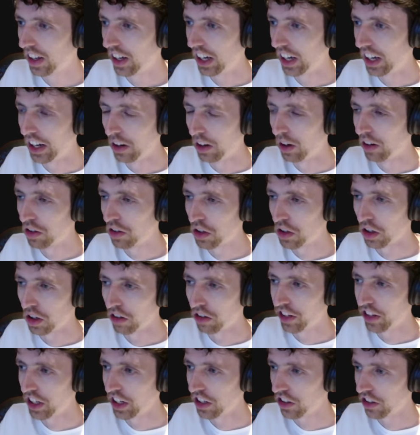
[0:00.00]
don't have strong
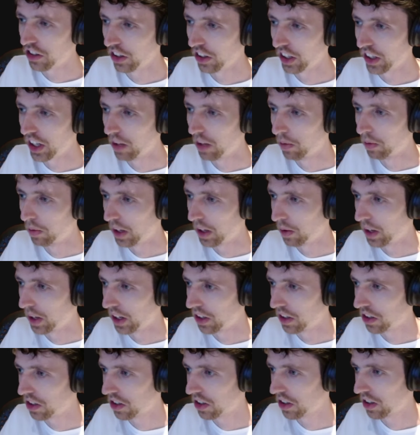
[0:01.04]
feelings on it gameplay
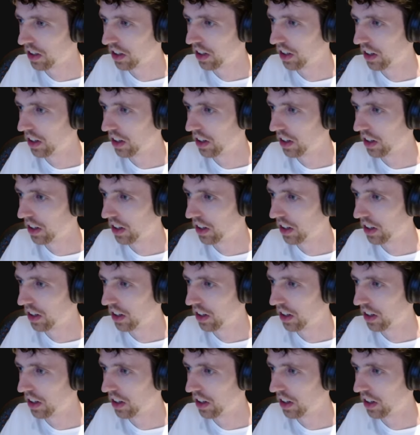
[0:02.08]
wise.